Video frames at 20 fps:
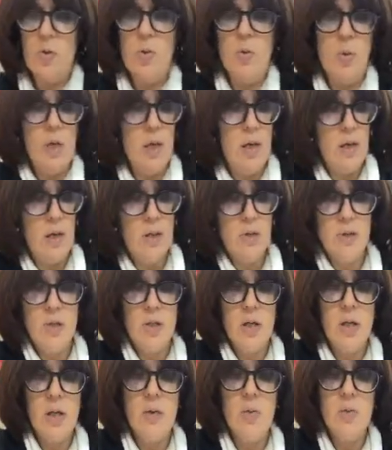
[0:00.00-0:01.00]
here's
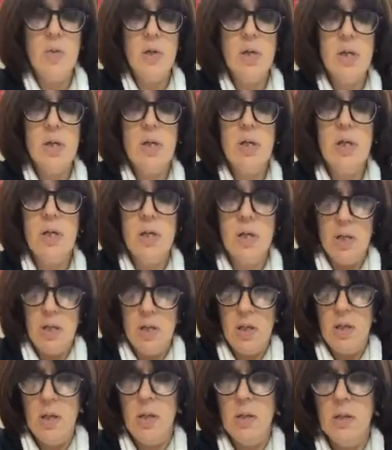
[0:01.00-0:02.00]
another one.
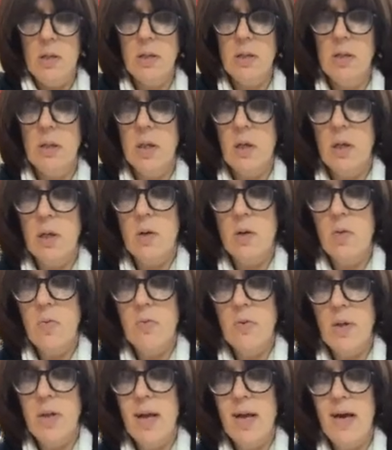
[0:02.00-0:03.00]
Just gonna
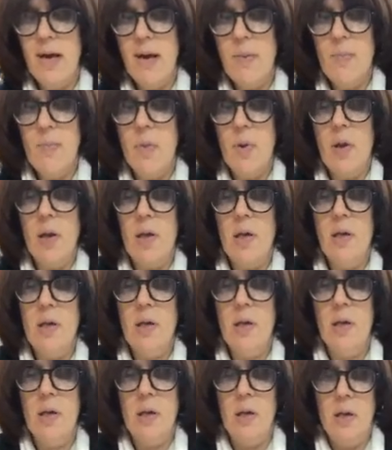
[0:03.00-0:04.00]
overlap.
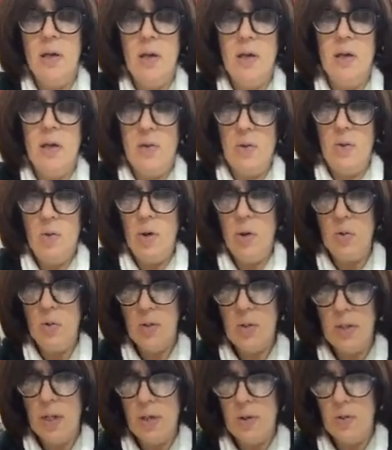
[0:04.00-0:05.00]
You
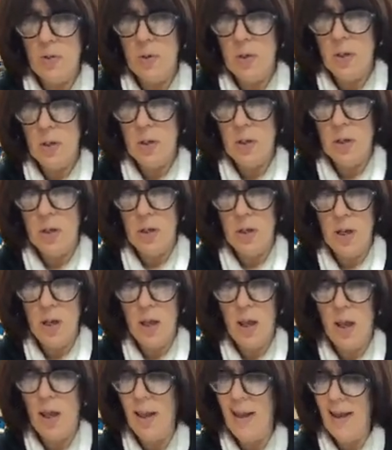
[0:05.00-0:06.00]
notice how
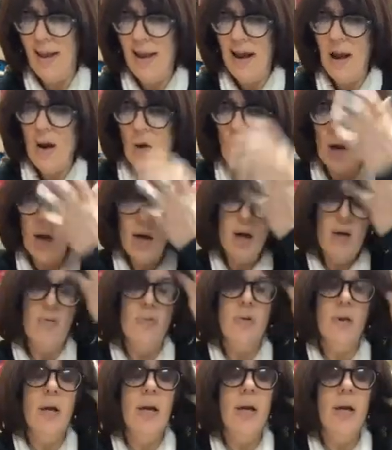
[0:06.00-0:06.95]
careful I